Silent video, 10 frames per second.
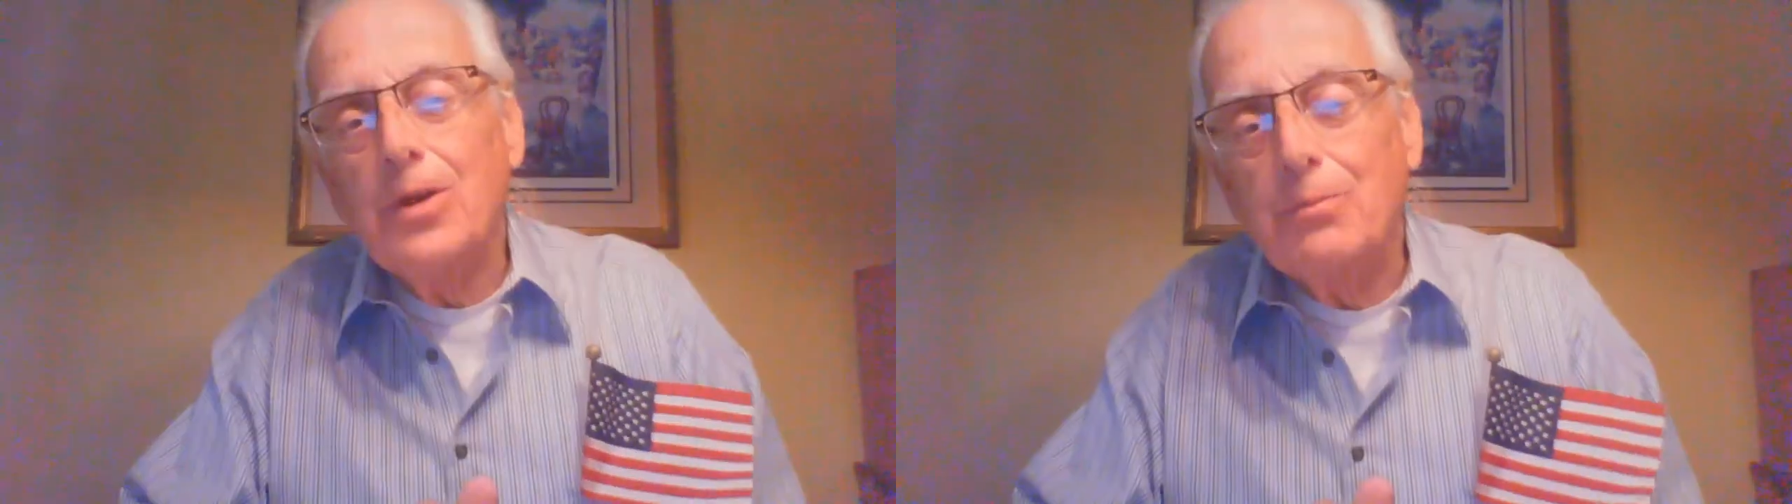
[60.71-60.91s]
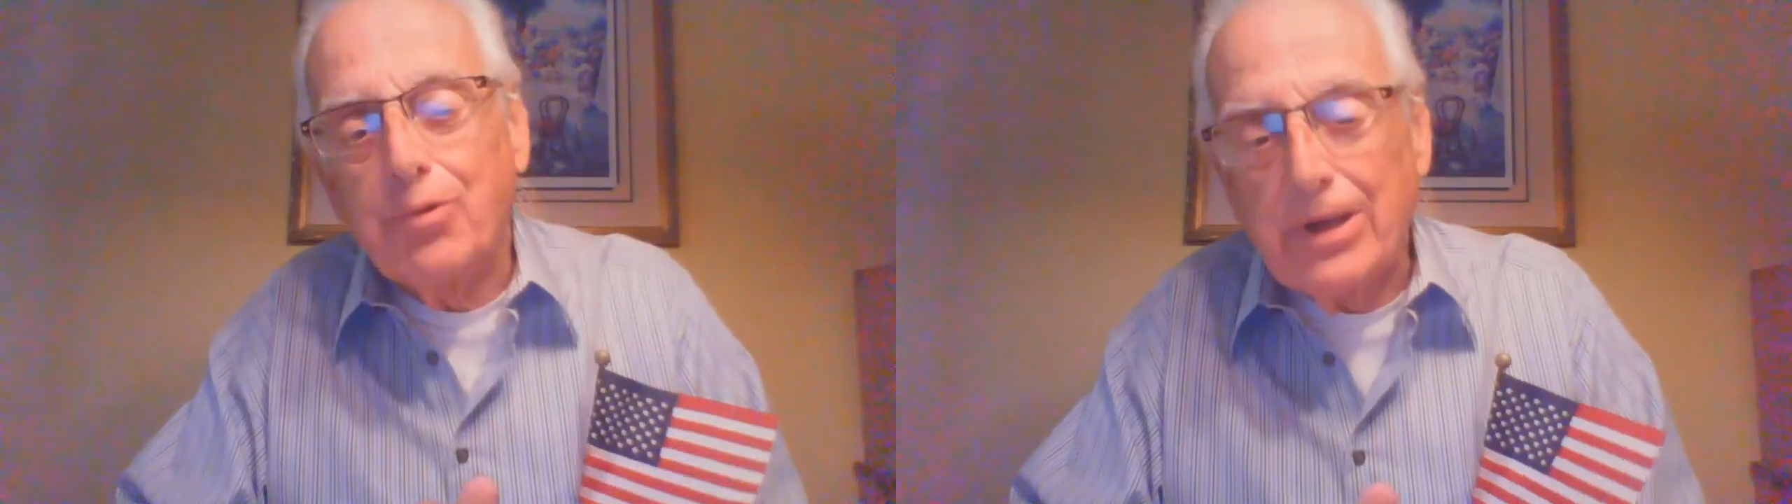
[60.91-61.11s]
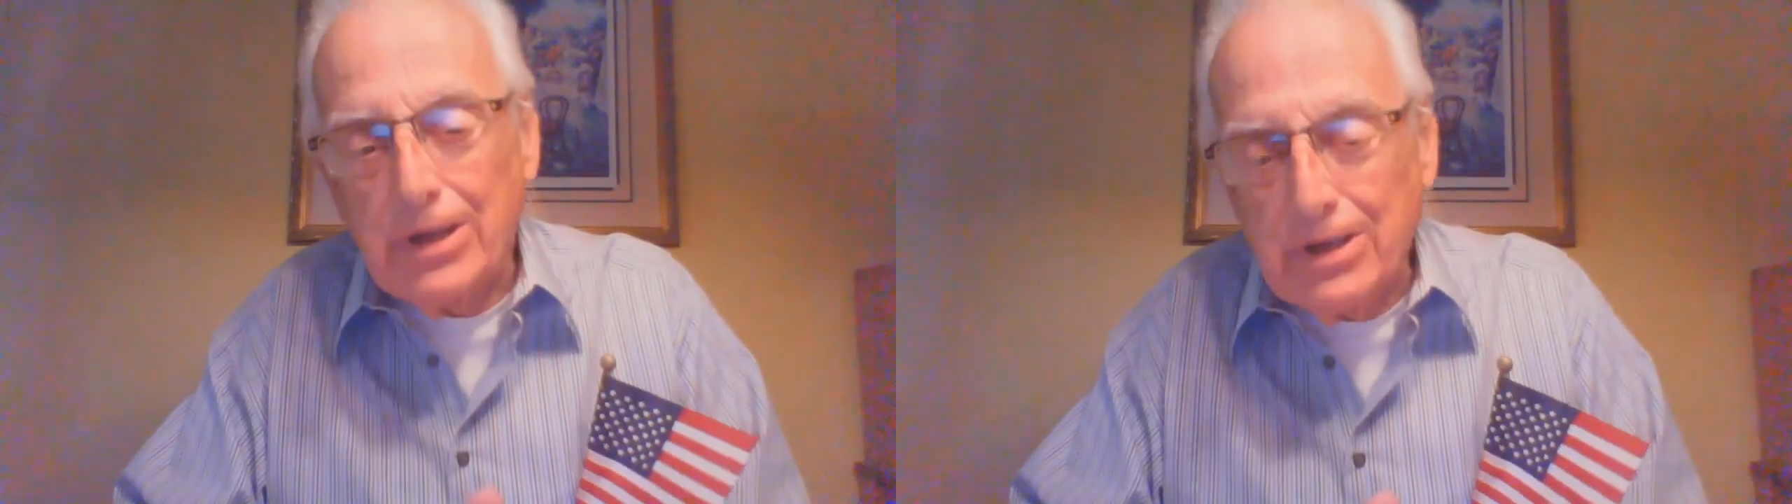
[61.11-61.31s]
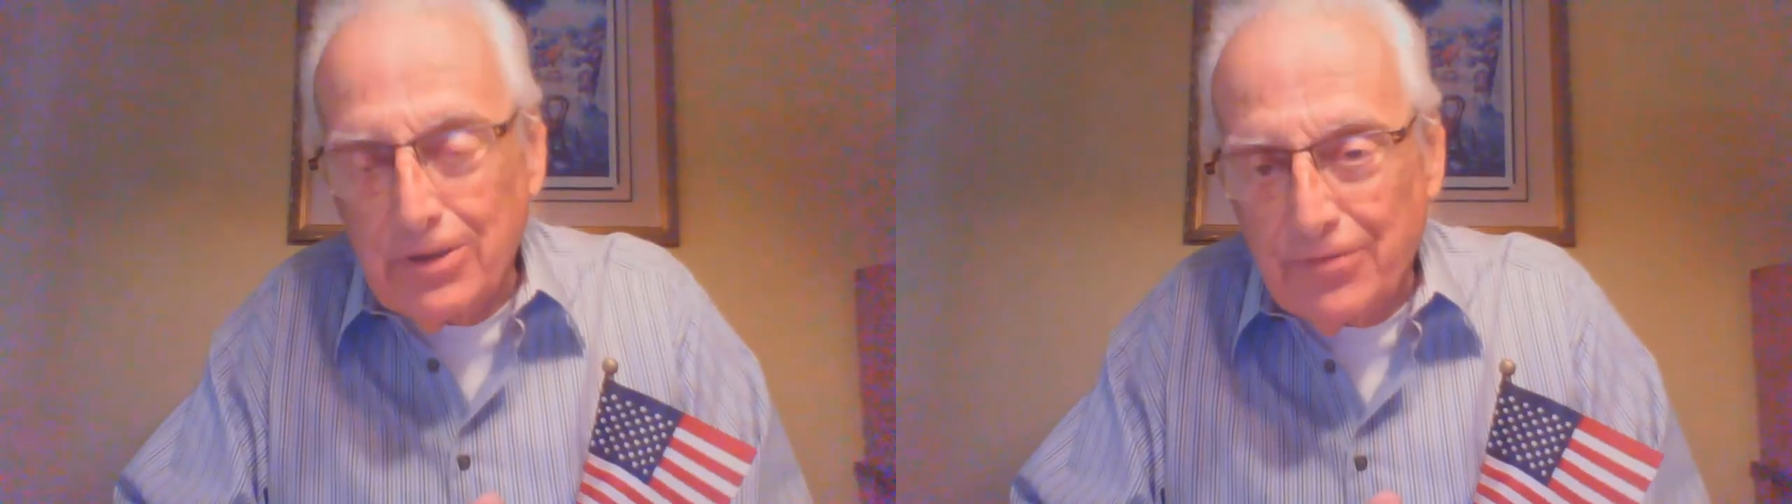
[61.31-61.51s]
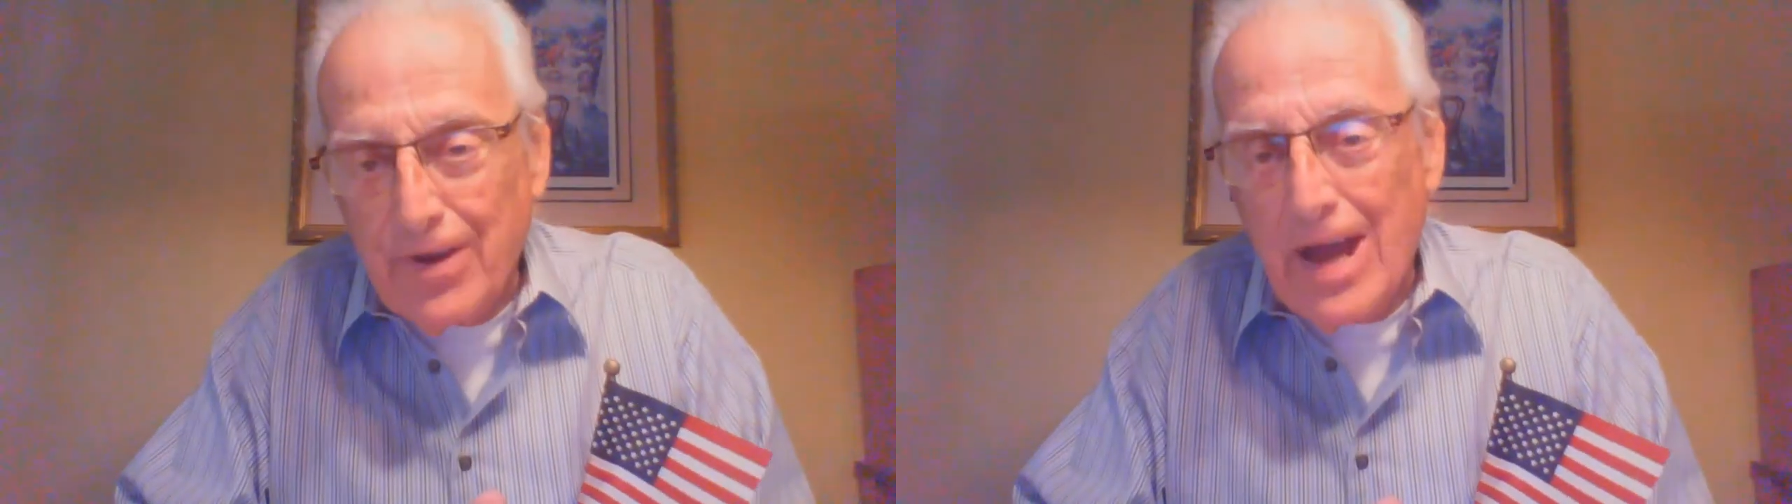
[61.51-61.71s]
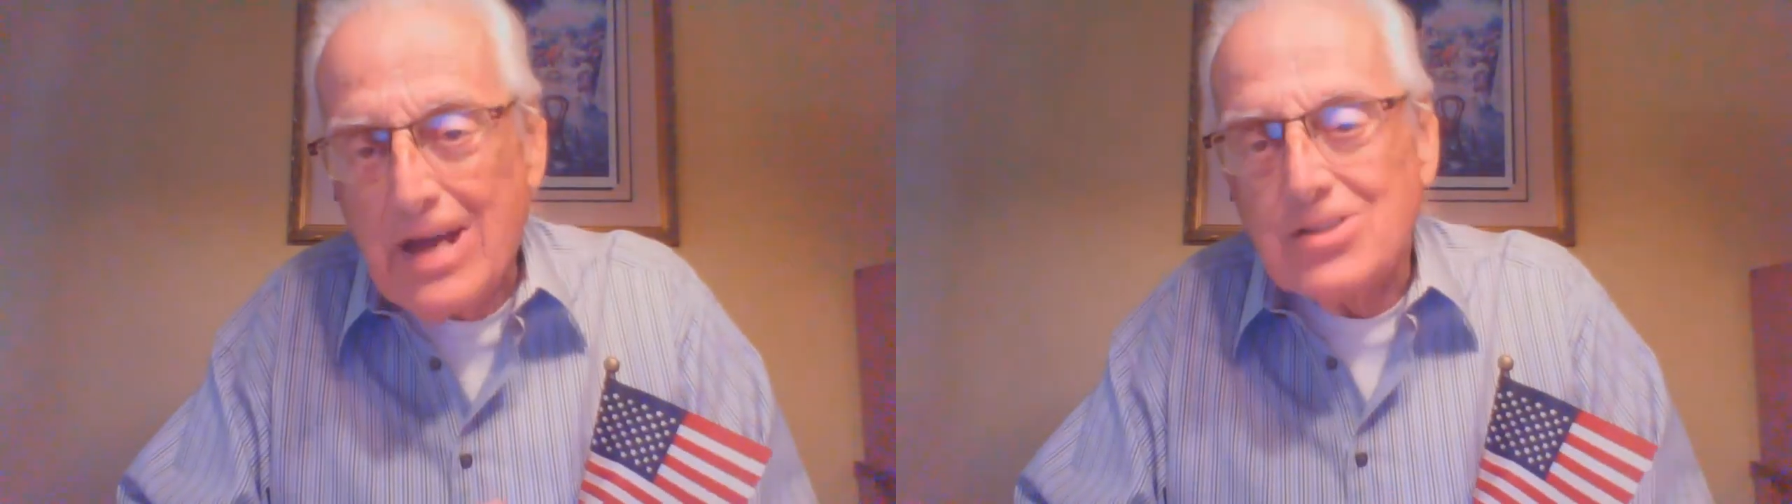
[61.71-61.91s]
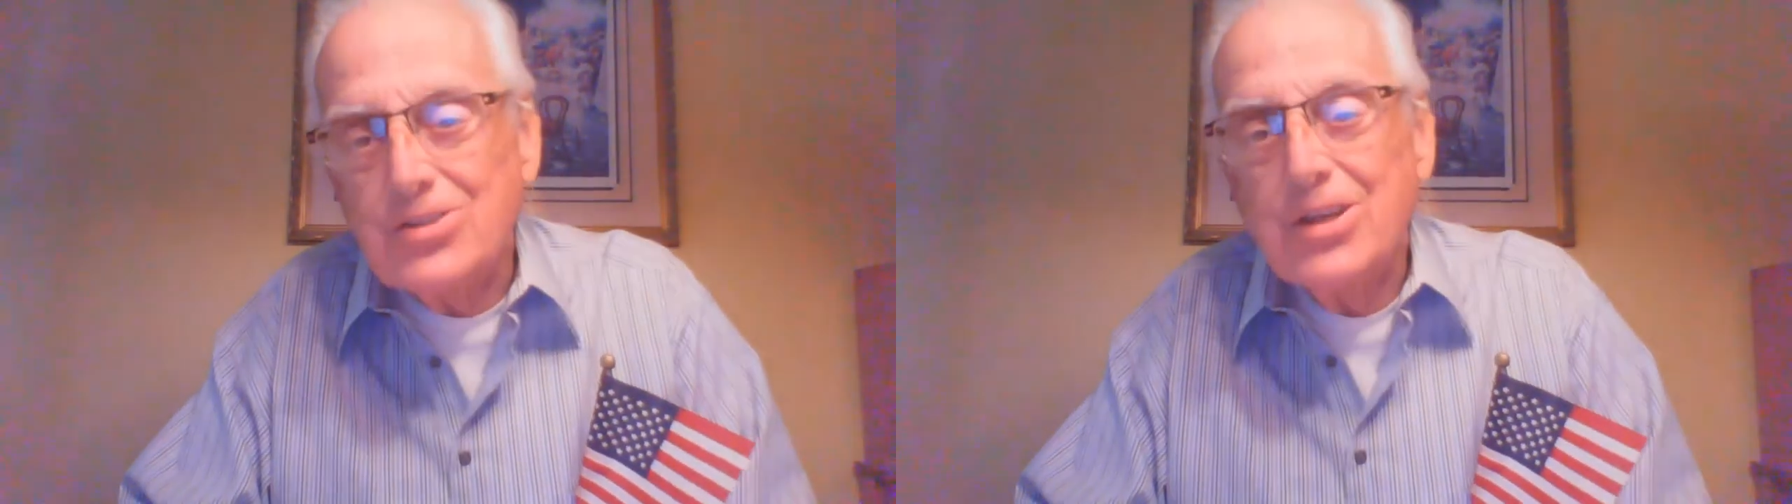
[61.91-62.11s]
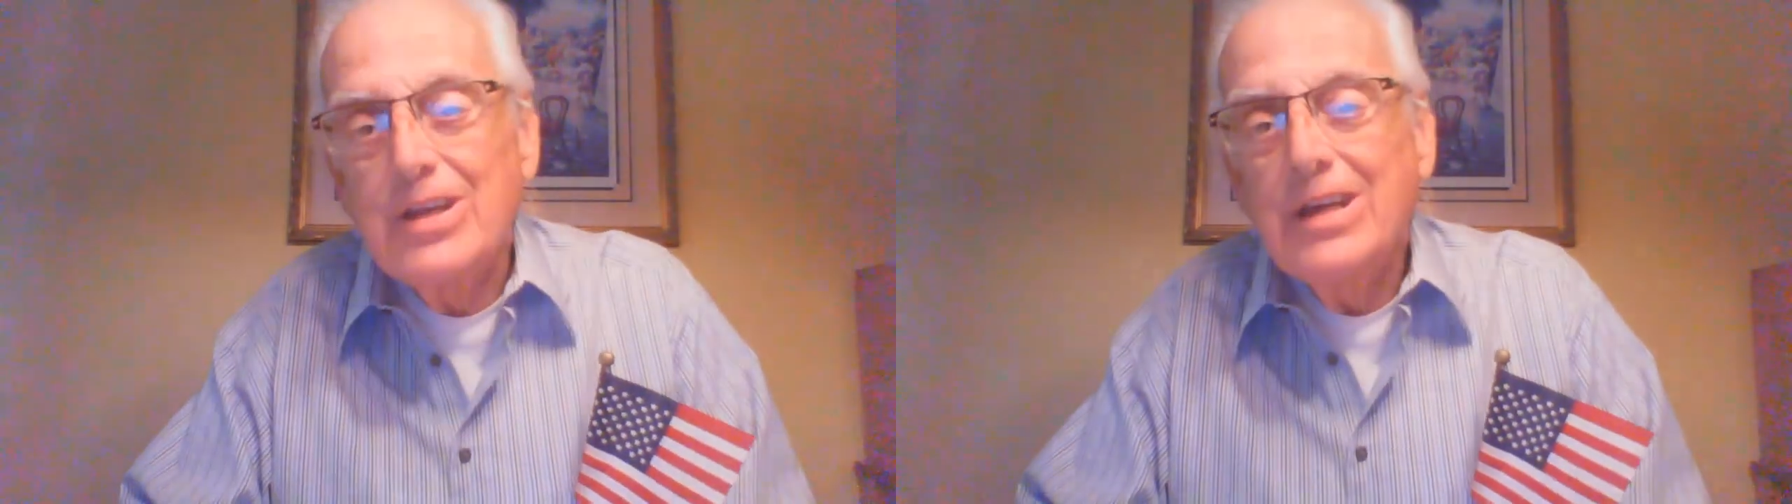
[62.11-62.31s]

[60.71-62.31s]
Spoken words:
of breaking the fast.